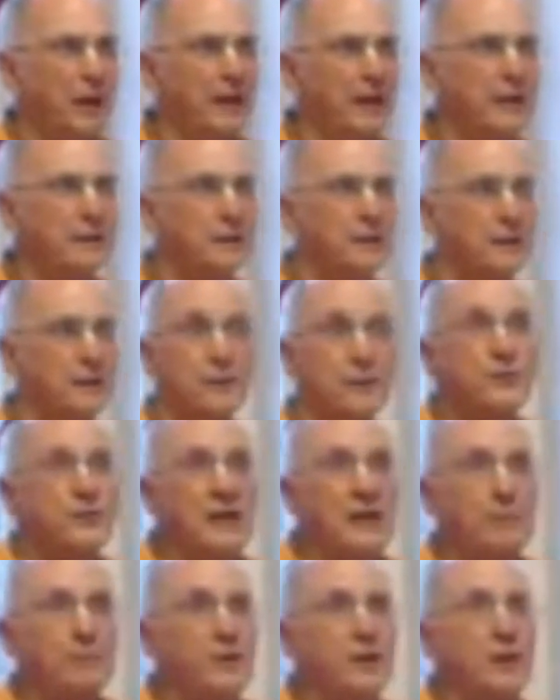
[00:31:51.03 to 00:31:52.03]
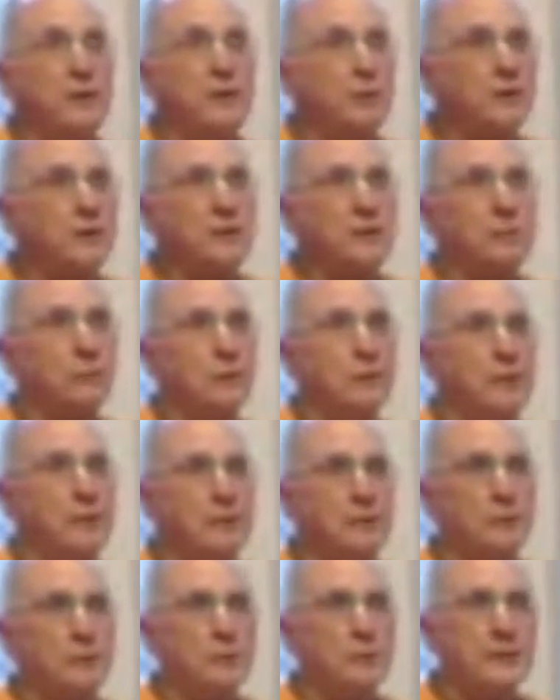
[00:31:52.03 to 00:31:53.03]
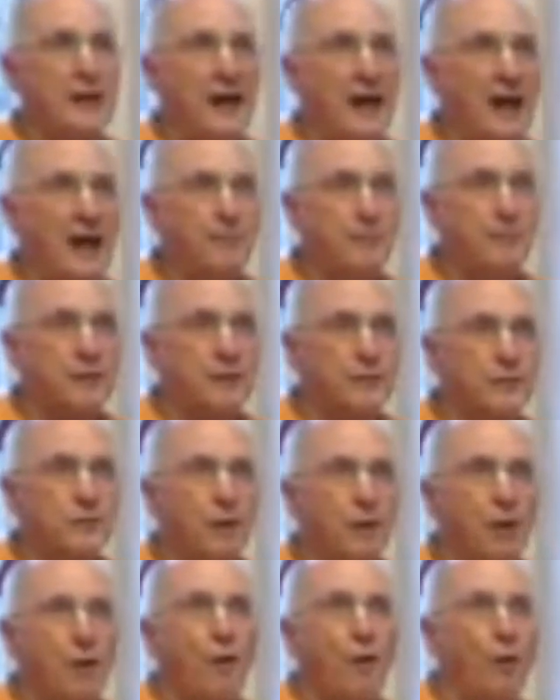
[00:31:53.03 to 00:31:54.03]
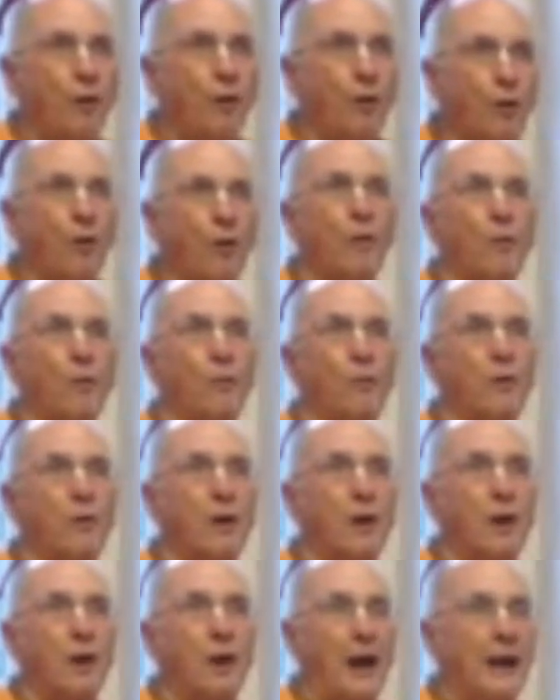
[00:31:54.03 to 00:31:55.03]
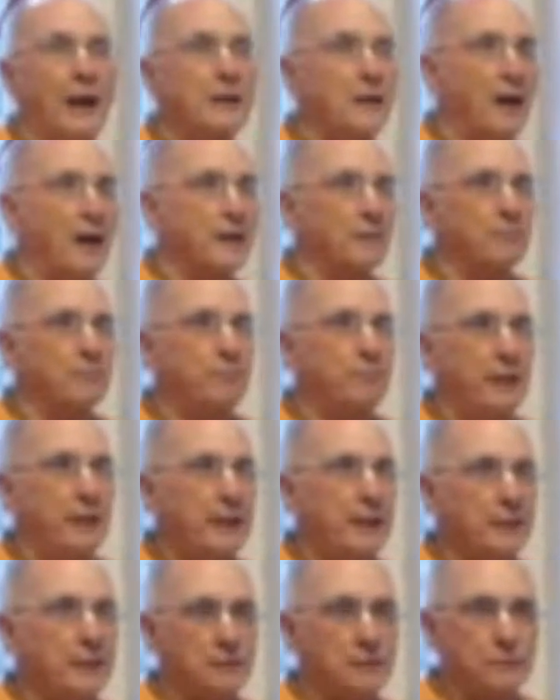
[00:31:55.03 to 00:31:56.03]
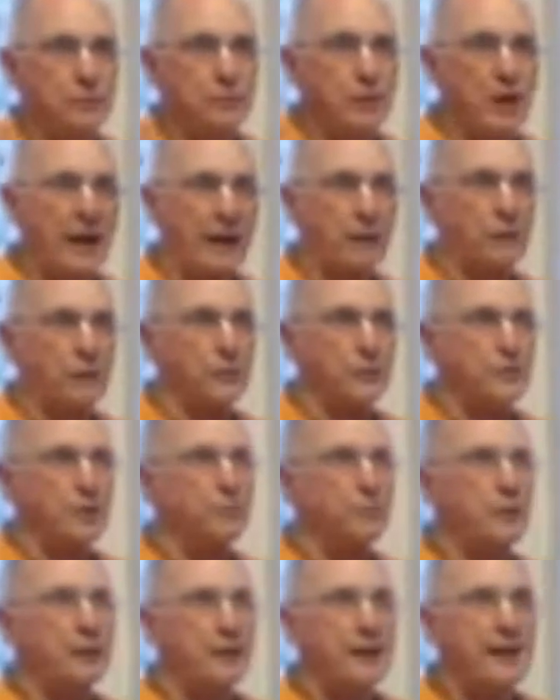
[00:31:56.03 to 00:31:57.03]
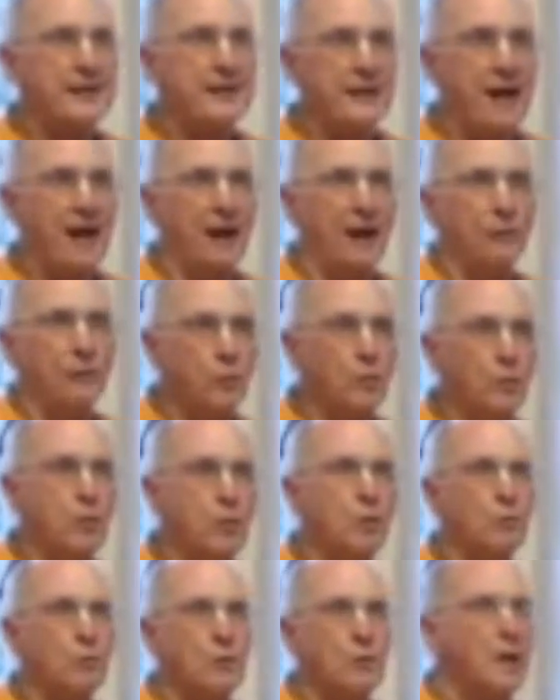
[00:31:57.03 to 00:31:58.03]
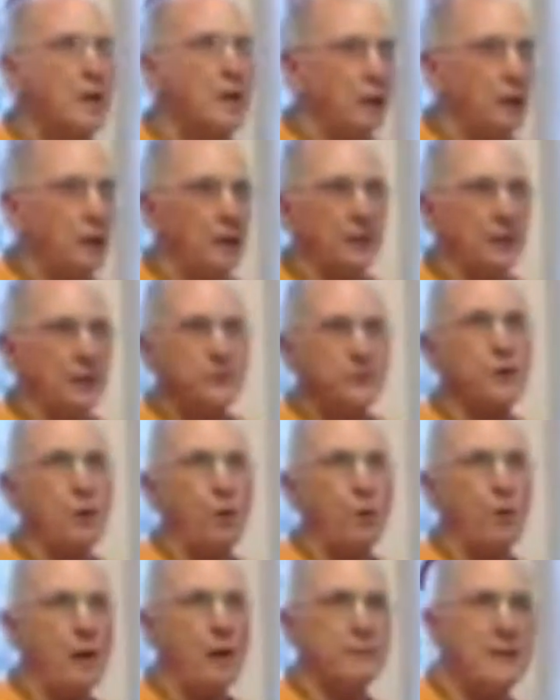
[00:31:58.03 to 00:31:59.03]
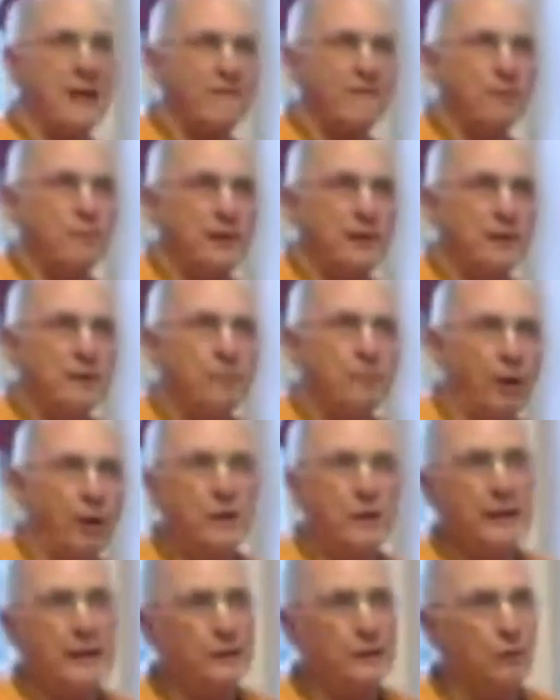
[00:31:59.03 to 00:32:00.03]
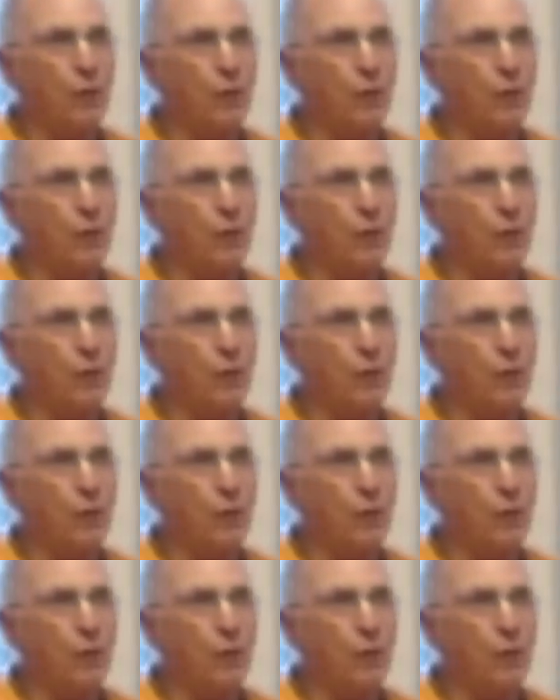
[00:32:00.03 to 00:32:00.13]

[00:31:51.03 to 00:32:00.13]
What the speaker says: by it, same thing with the happiness. Oh, I got a big check or something like that. Woohoo! Let's go out and have a big party. I'm